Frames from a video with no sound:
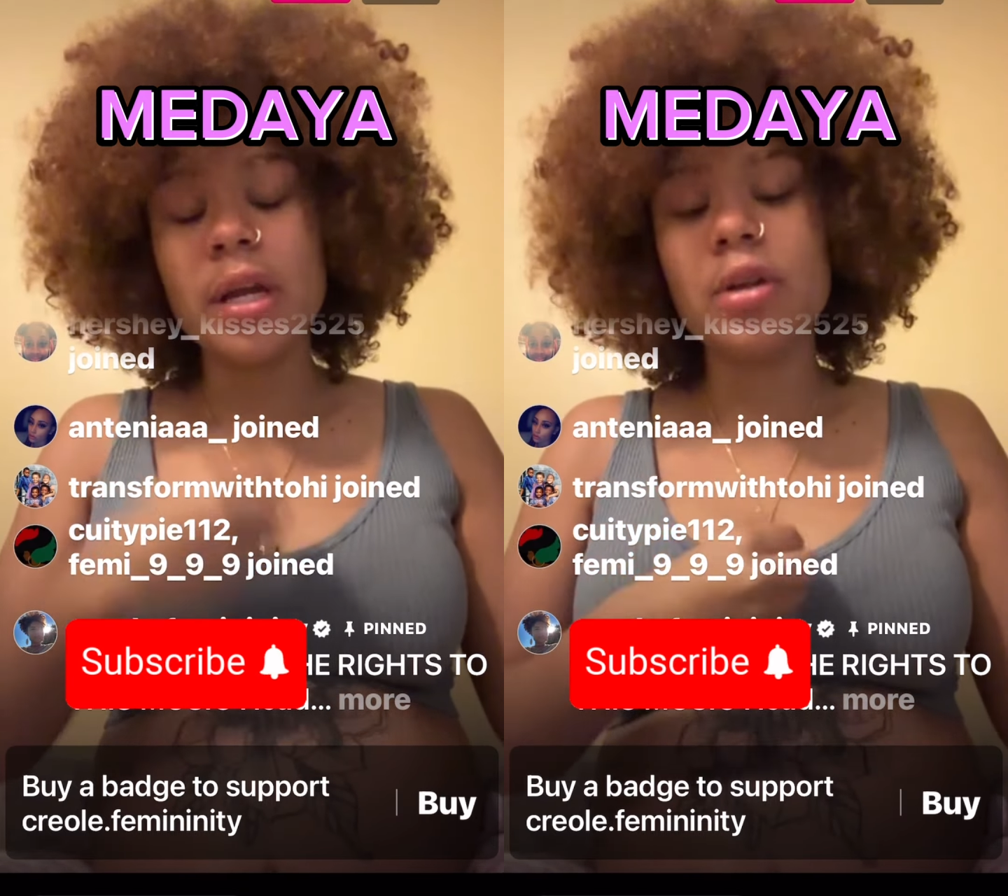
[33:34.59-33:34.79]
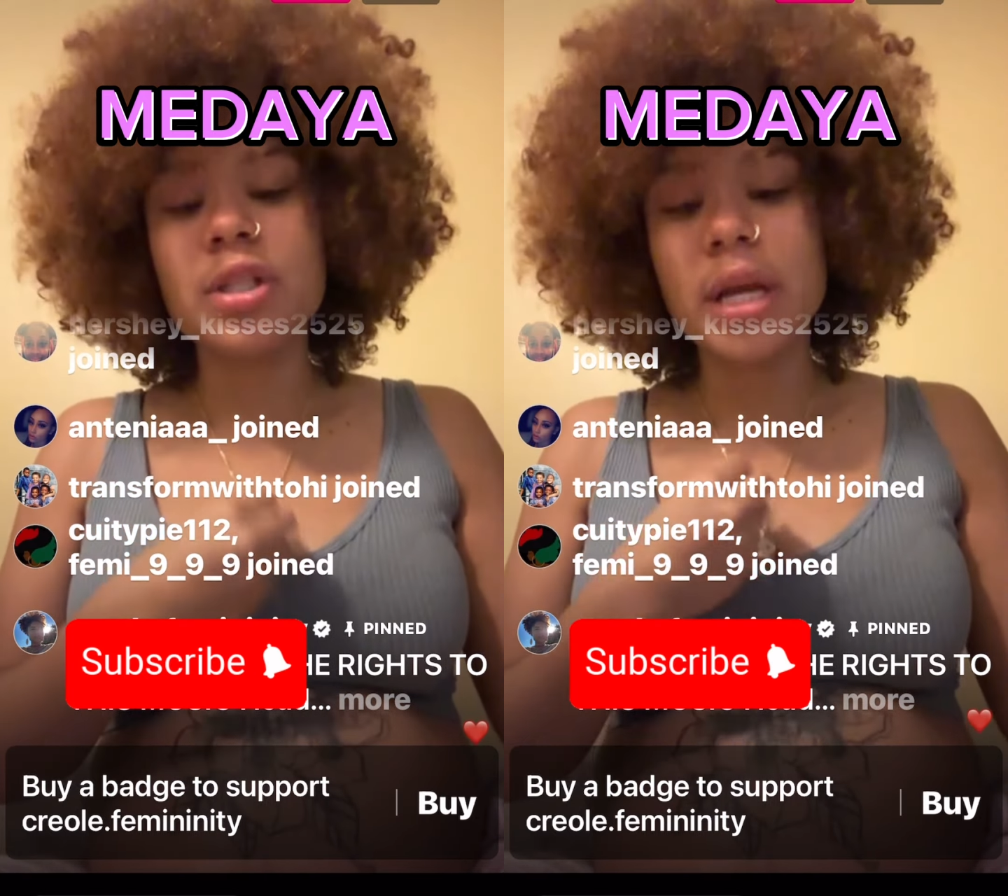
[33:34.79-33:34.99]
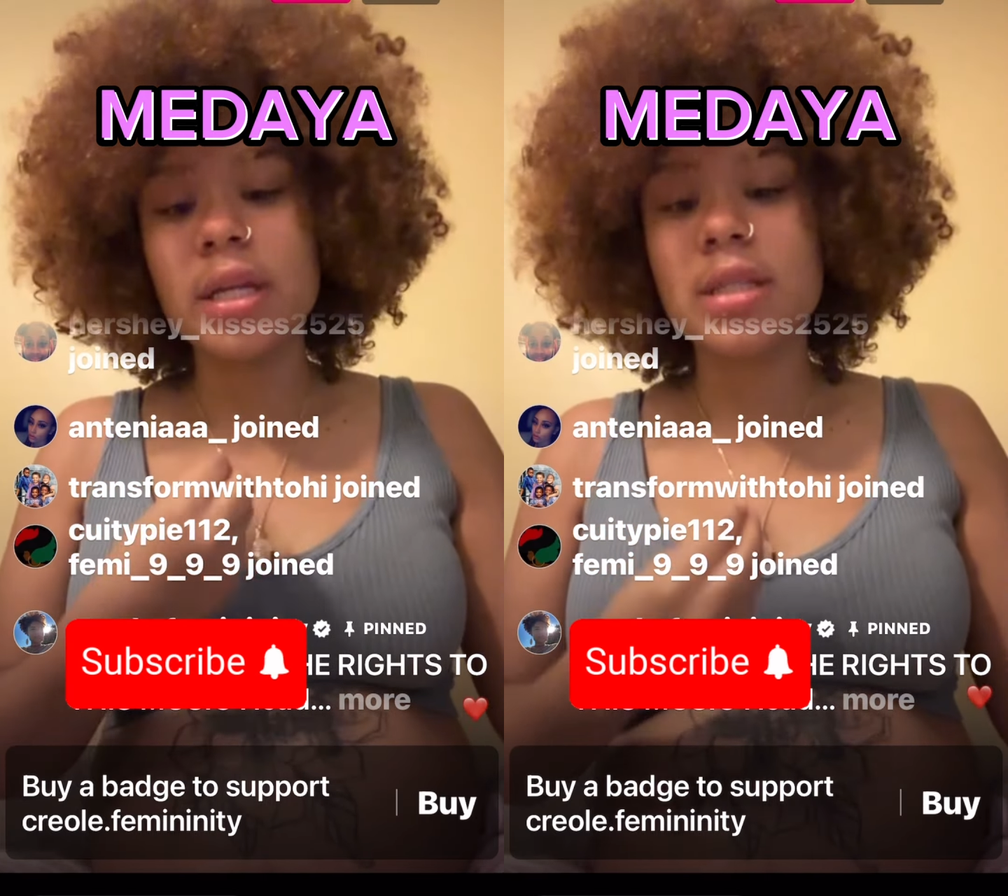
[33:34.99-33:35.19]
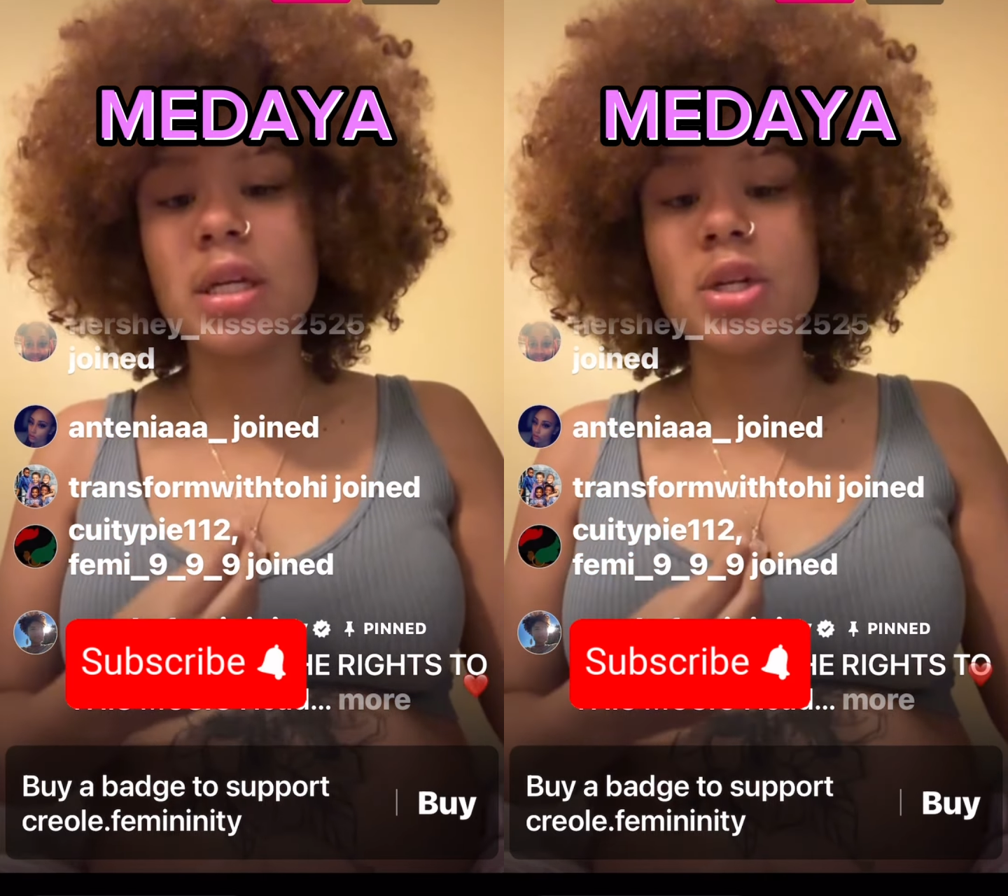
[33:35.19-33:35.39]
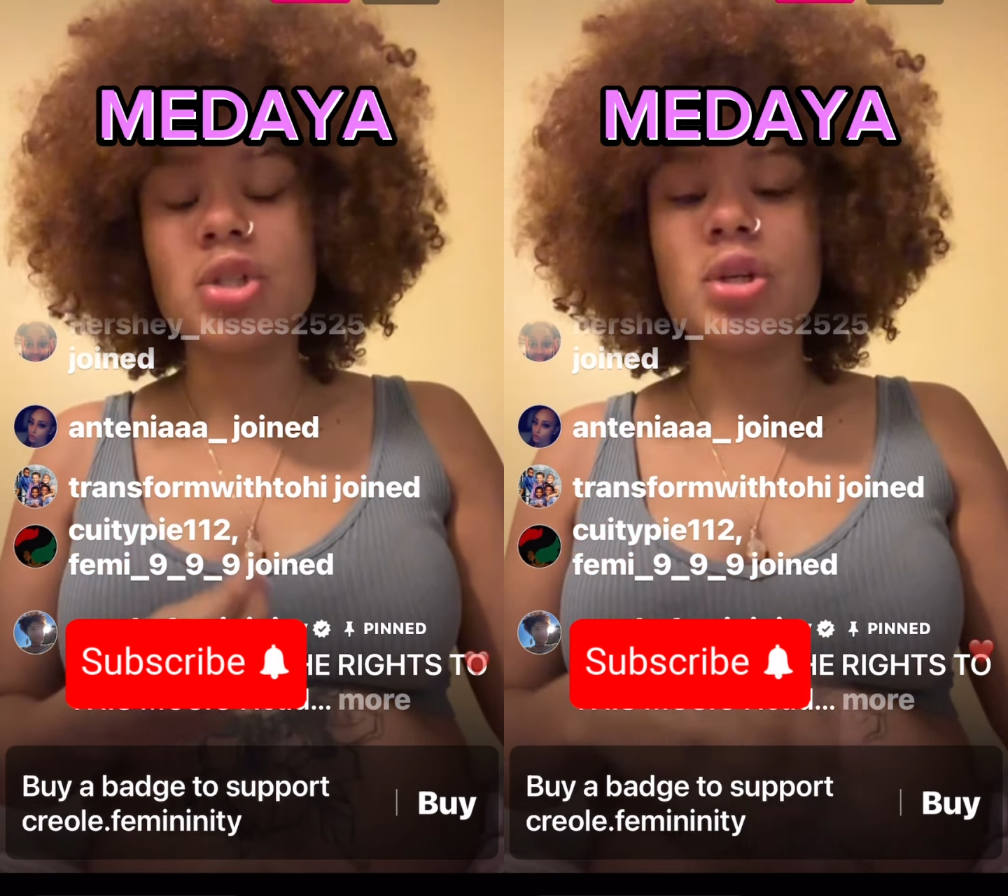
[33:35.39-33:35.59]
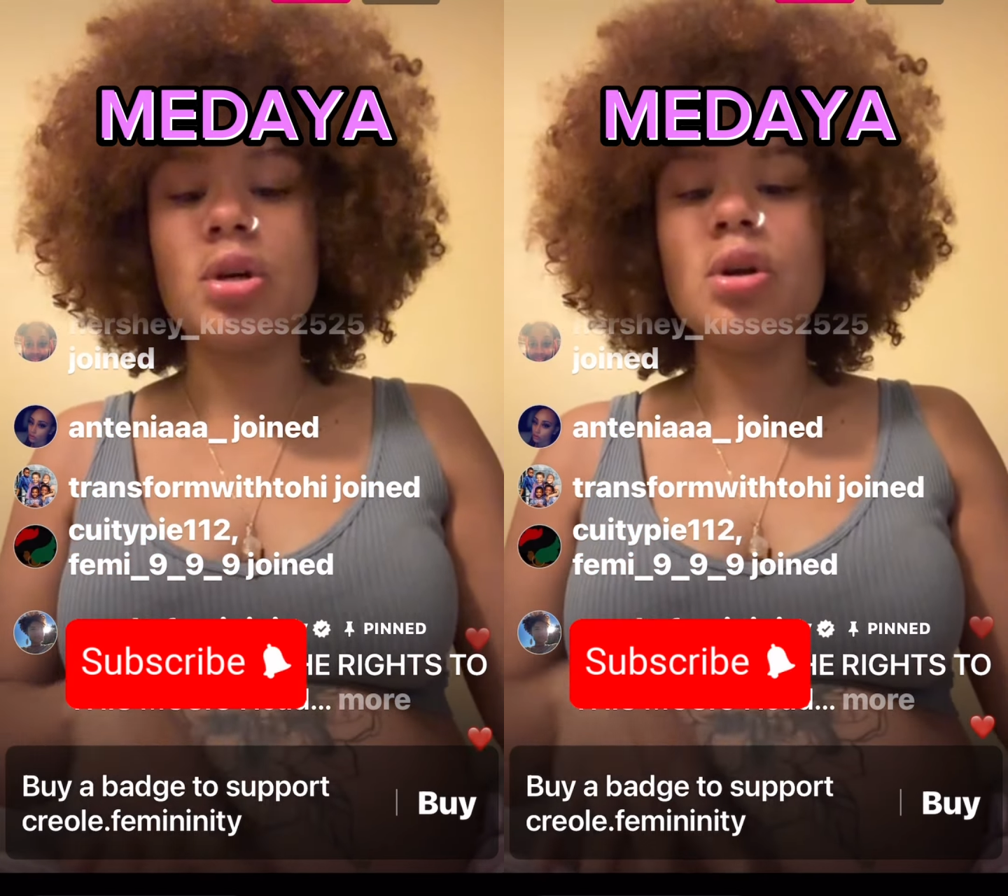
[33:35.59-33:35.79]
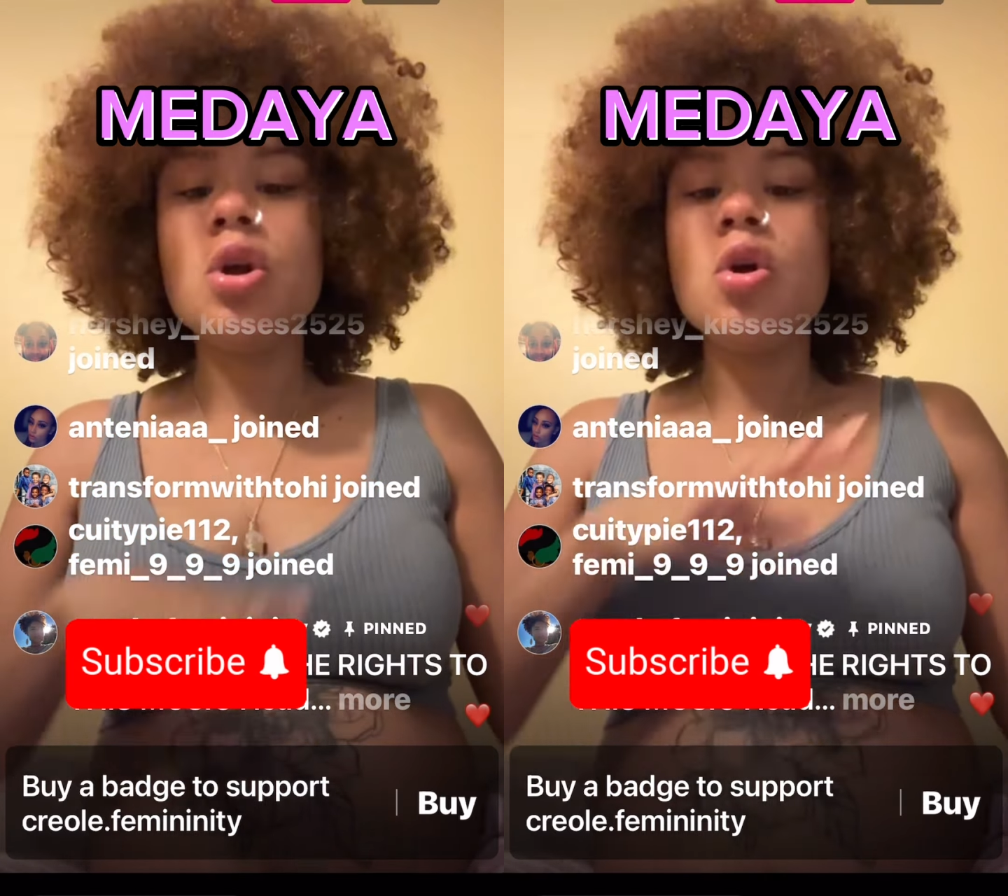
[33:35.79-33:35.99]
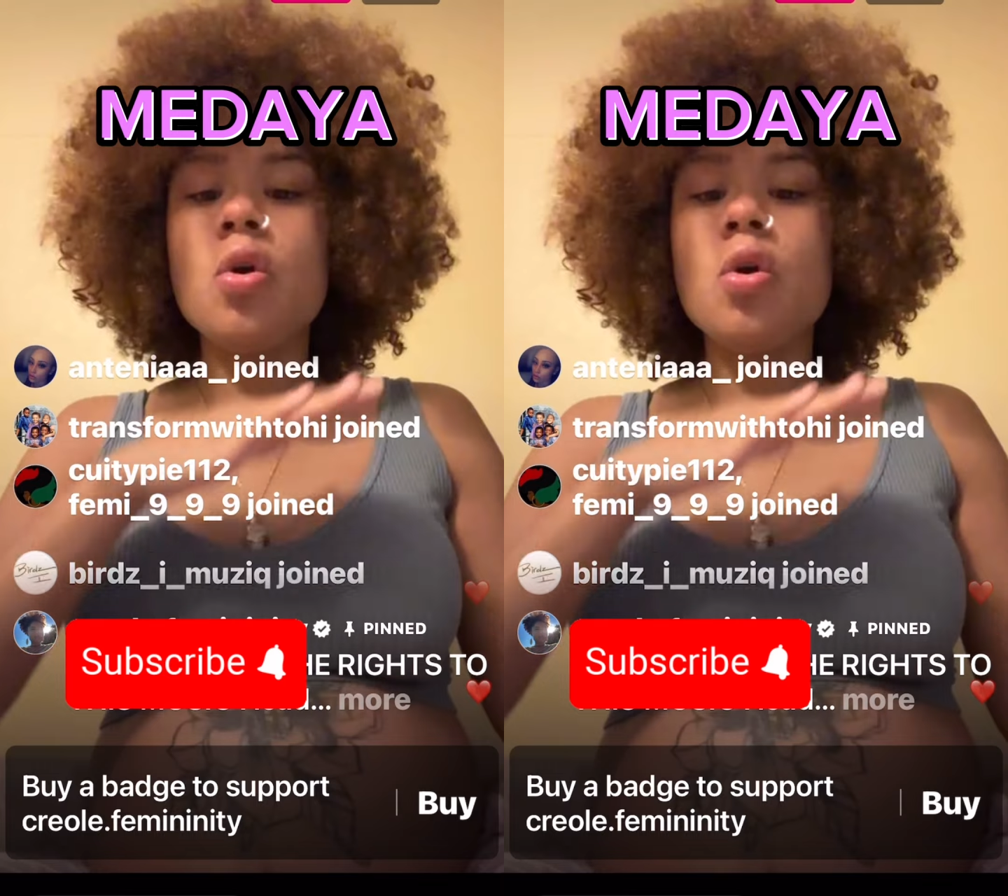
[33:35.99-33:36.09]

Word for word: energetic signature